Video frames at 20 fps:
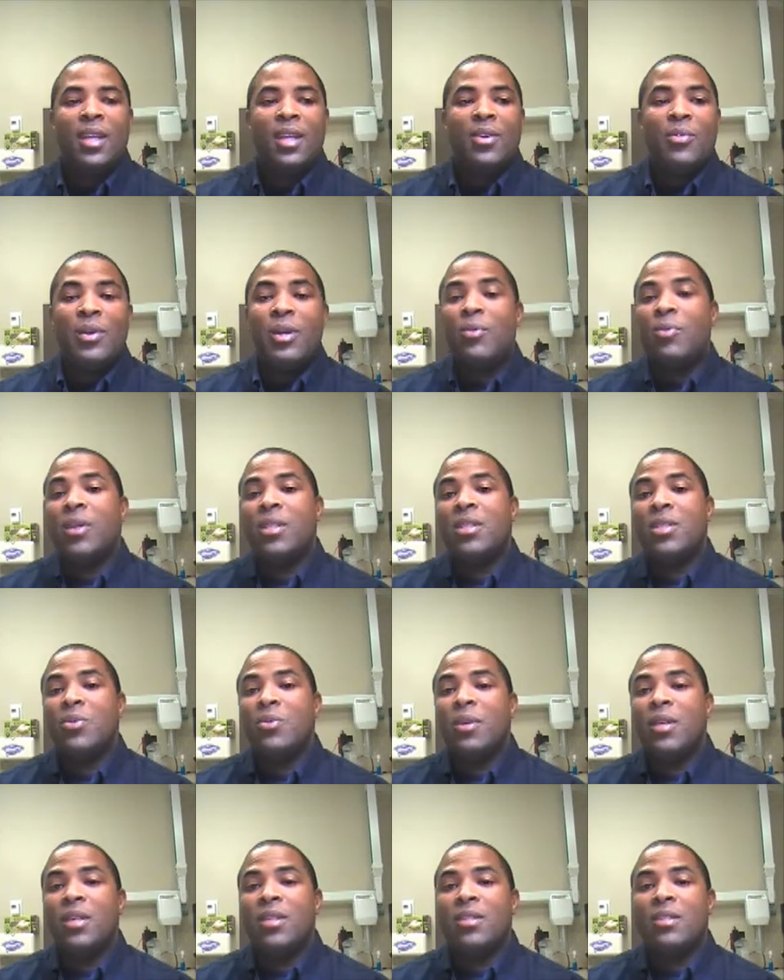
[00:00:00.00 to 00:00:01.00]
Well, went to
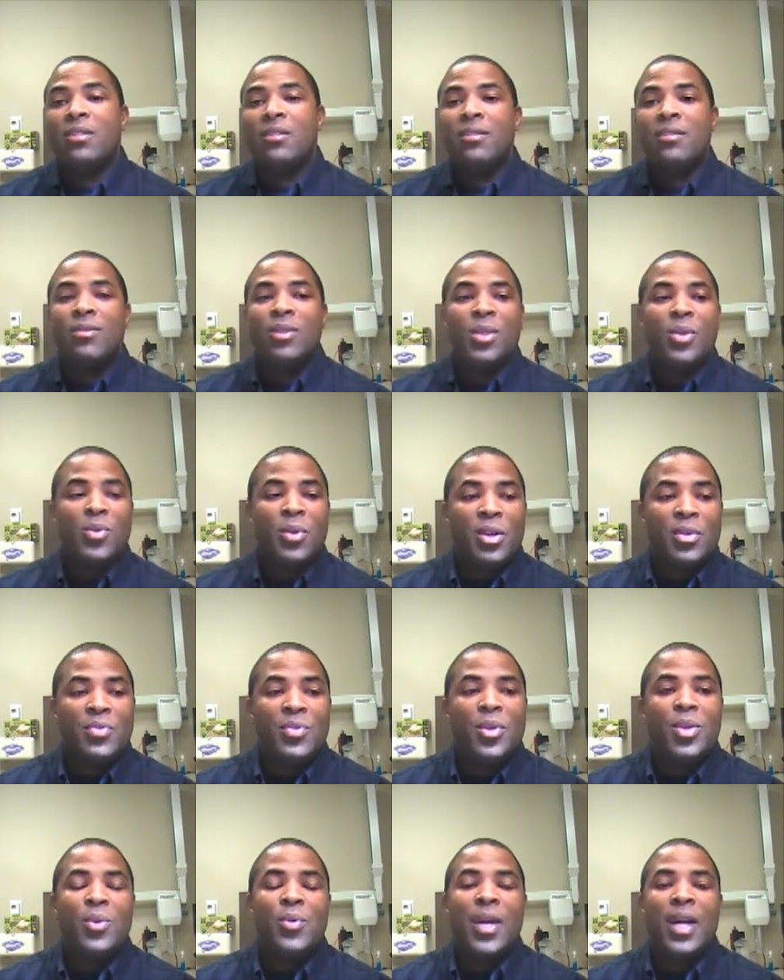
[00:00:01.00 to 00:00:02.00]
work
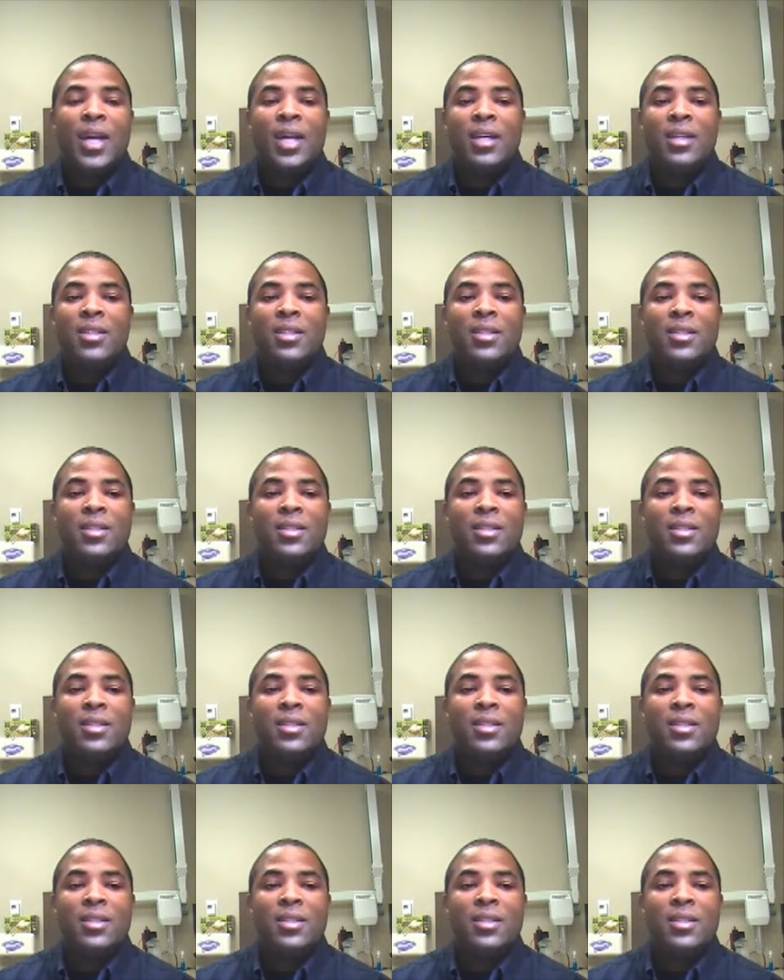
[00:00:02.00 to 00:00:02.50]
for a while.